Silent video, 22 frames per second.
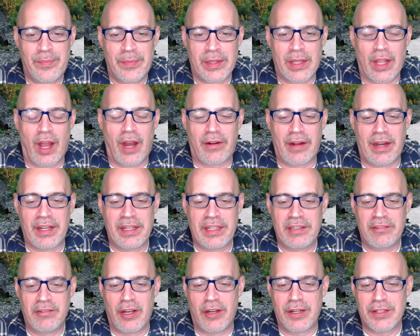all right,
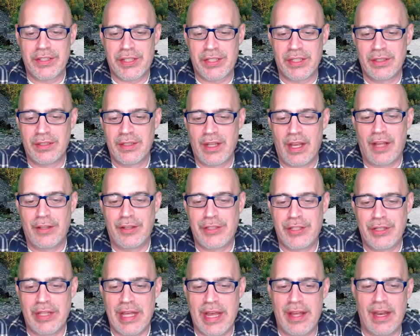E. Larson, I'll
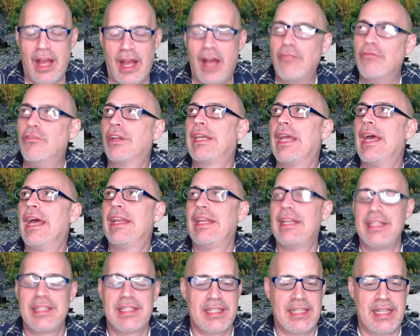do that. I'll look at it
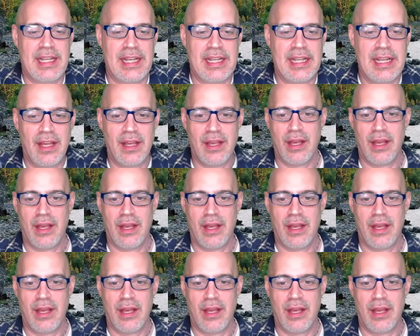and see.